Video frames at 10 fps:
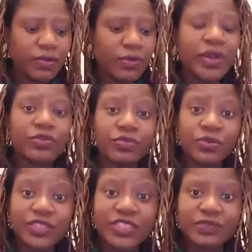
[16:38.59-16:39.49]
were
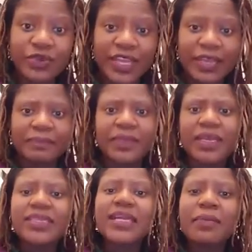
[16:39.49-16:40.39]
rooting for him.
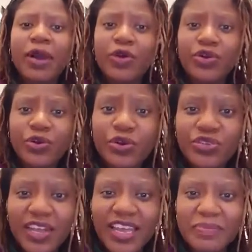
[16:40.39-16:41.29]

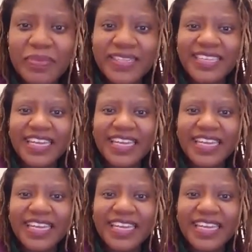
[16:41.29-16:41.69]
Samakorokoto Hebet,